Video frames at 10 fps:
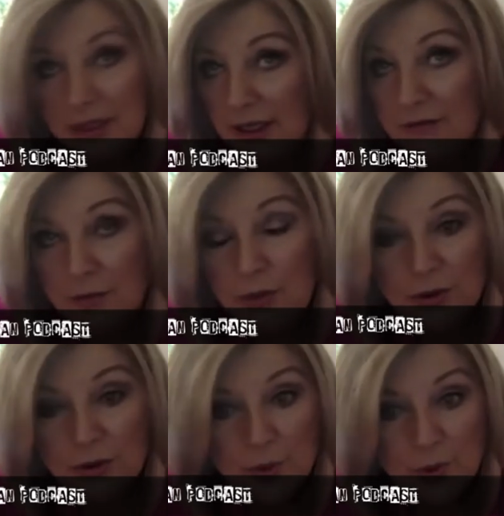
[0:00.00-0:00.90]
living with her
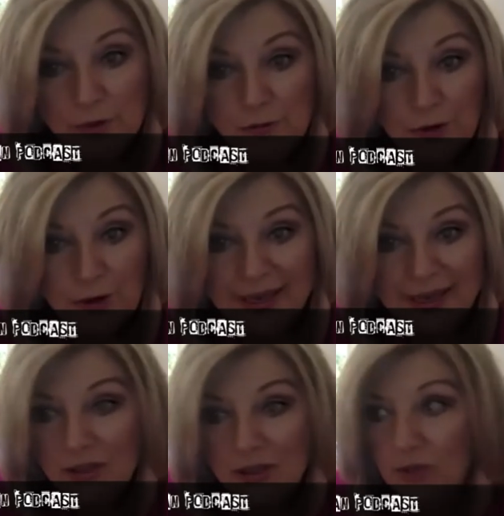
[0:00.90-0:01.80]

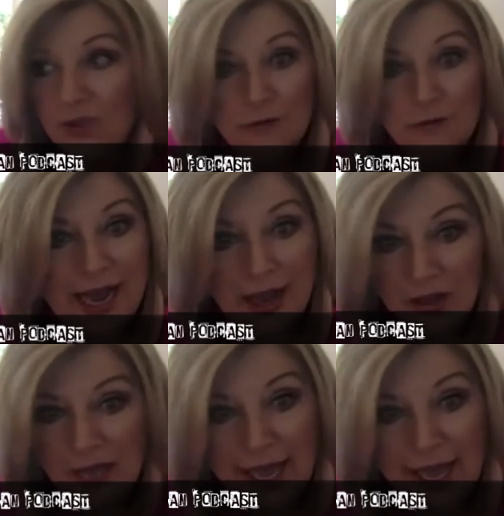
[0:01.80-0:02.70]
boyfriend, using foul
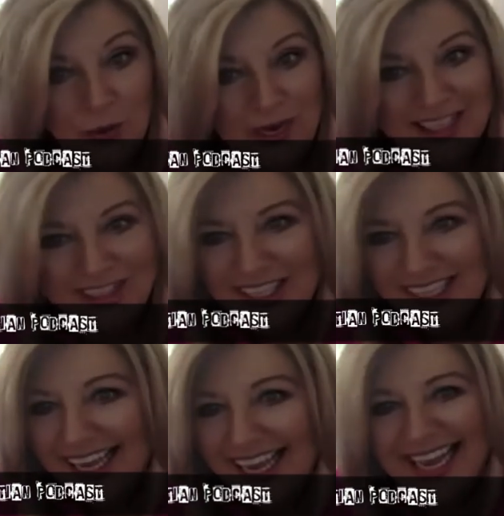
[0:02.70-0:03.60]
language
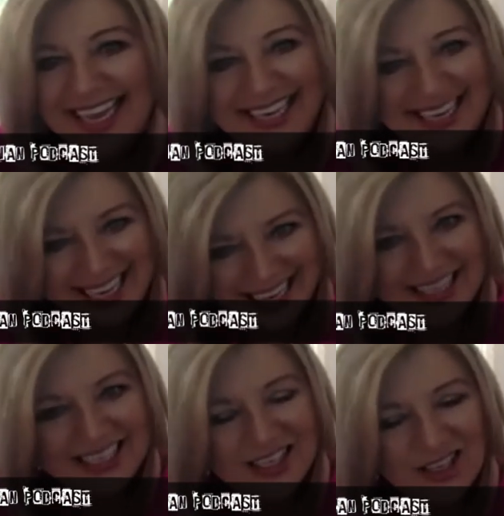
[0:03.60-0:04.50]
in an
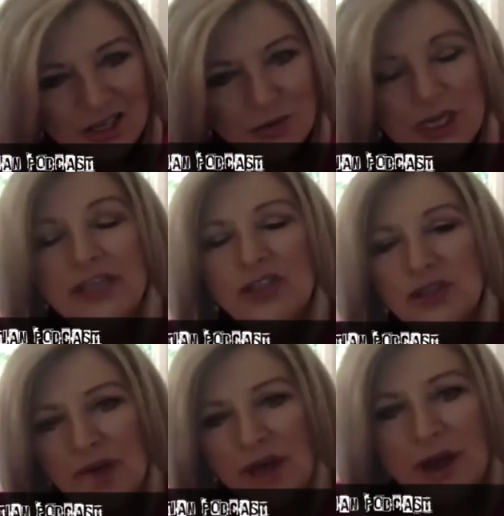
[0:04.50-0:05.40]
instant, she would. And do you
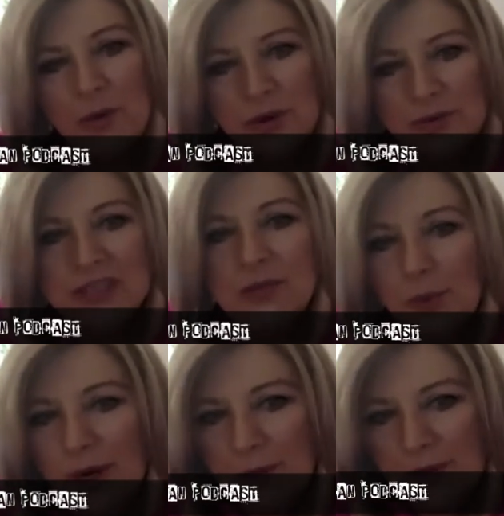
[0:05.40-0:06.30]
know that woman is a
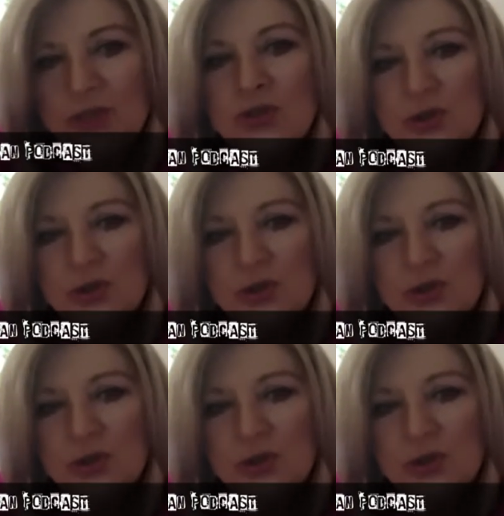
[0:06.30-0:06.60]
prayer minister